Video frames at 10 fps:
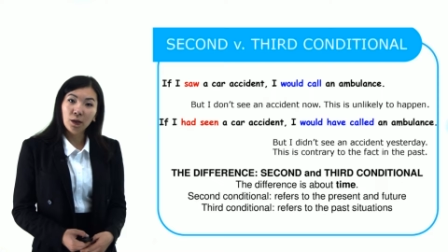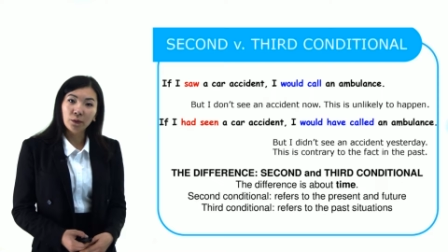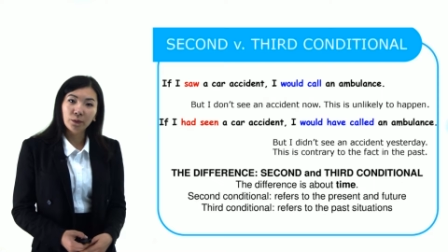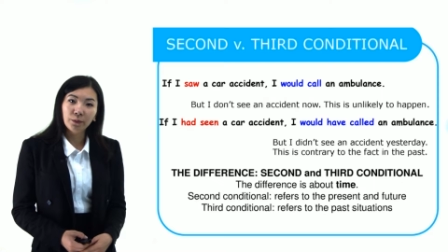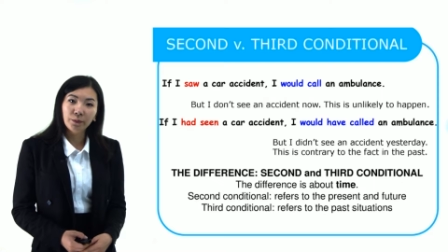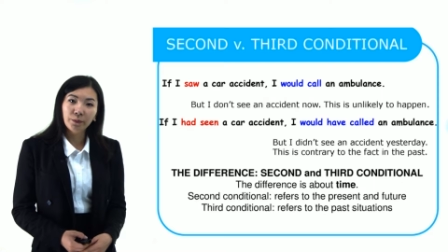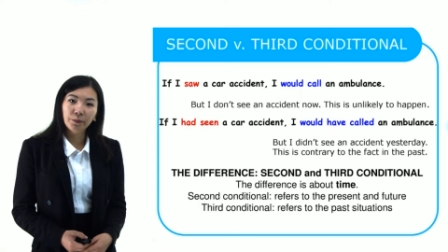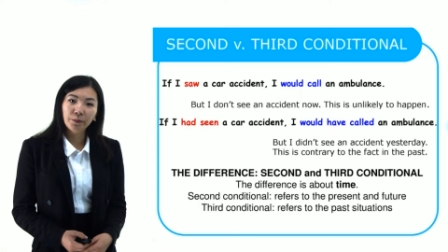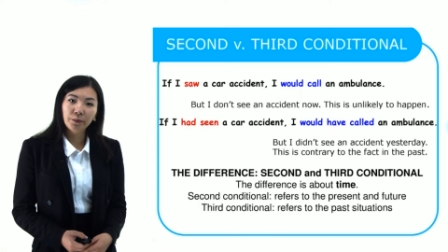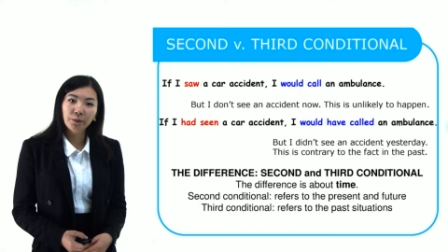now.
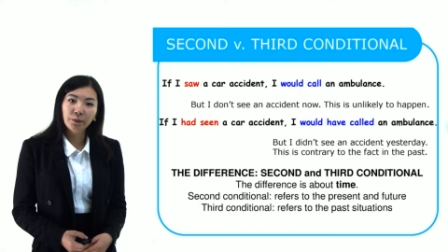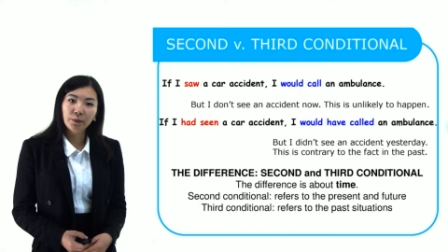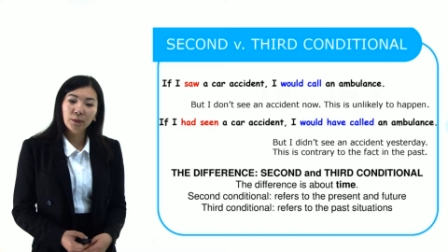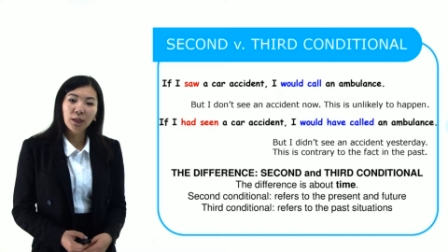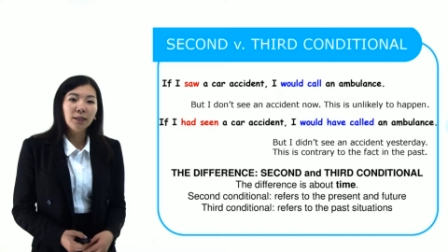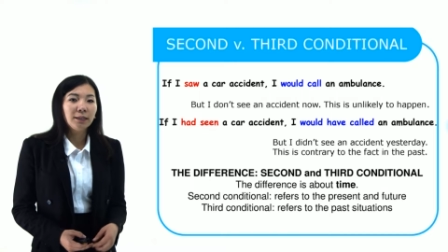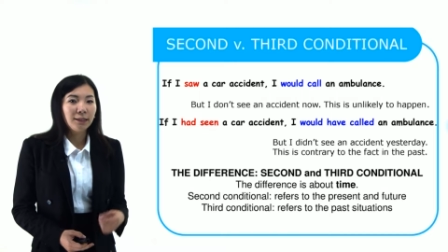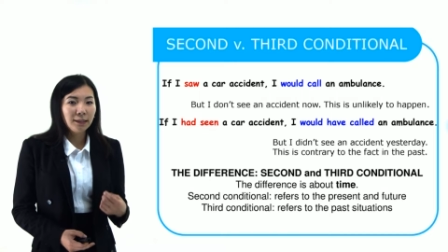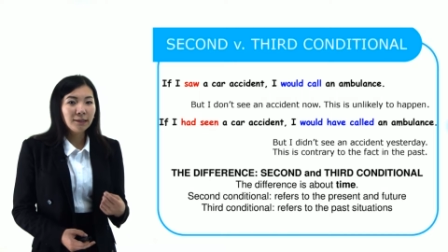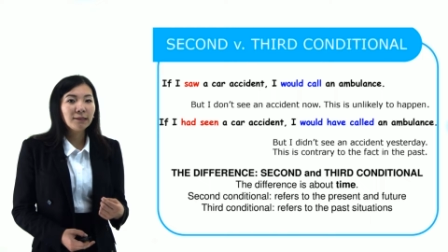
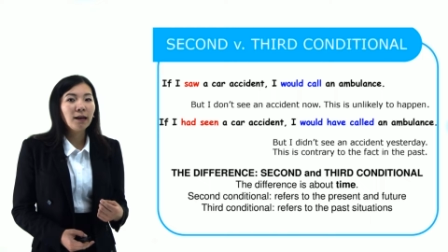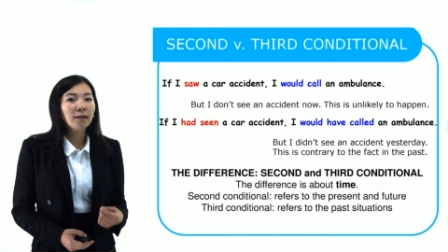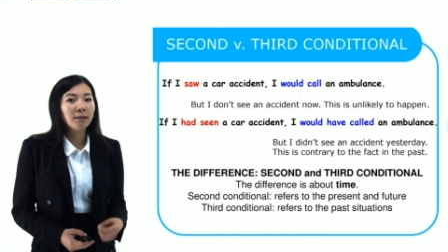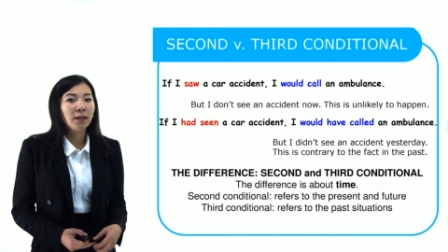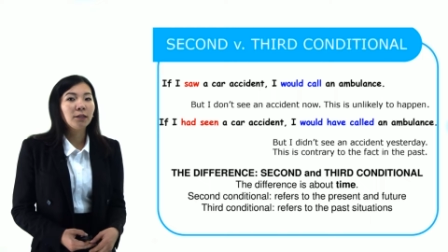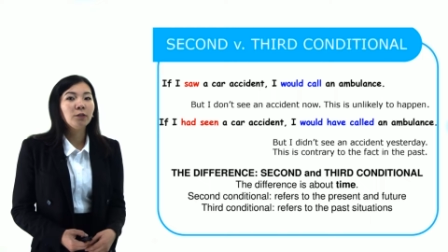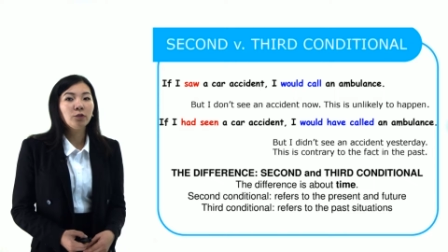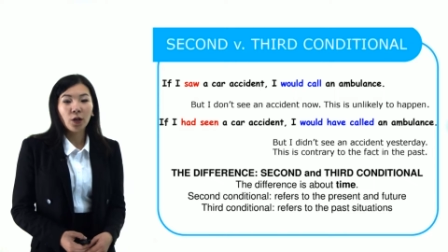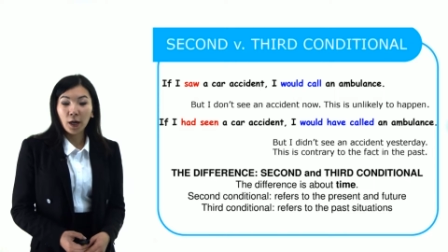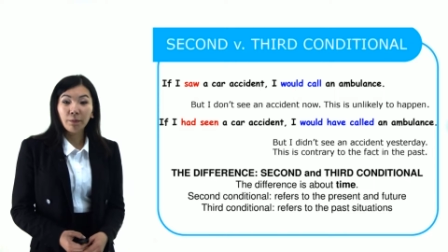This is unlikely
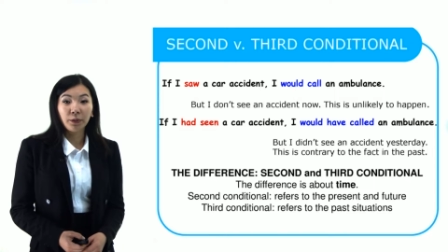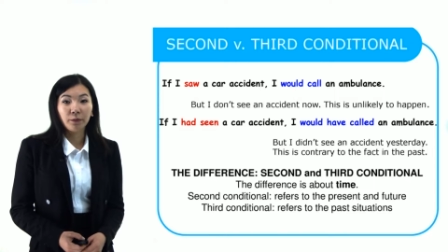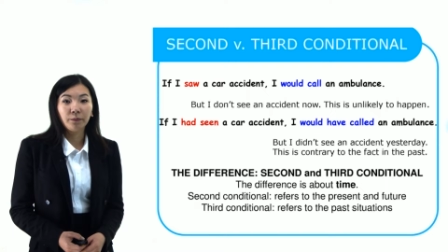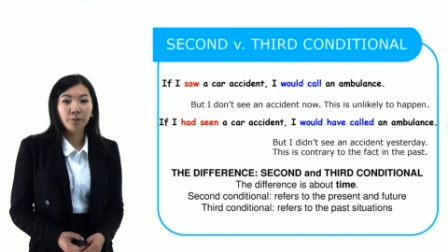to happen.